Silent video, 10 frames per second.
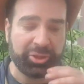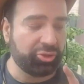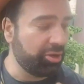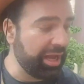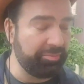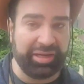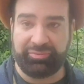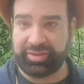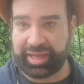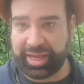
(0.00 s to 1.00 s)
So I'm
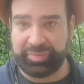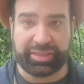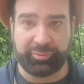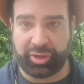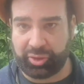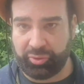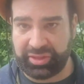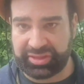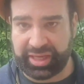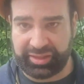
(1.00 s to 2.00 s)
leaving the cup and I'm gonna go
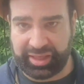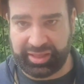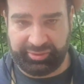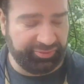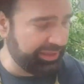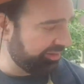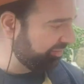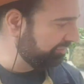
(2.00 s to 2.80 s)
inside and refill it.